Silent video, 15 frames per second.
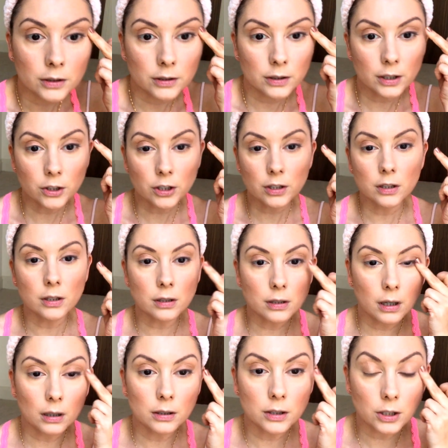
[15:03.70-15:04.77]
So it just looks
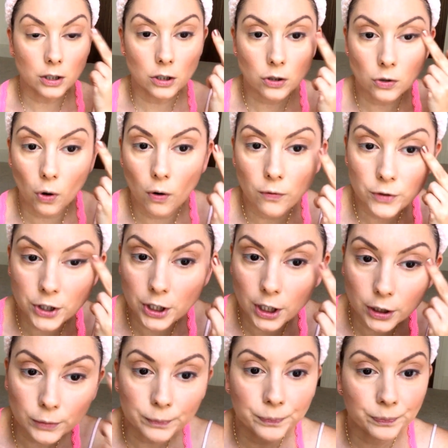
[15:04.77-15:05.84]
kind of just soft, you
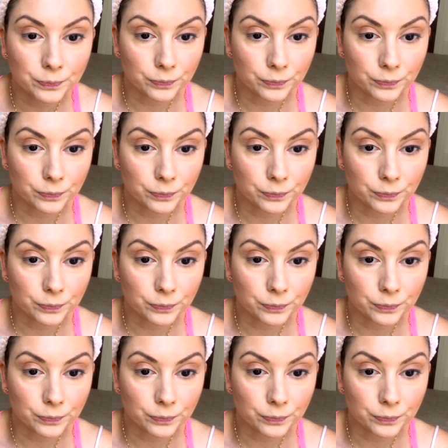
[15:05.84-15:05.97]
know?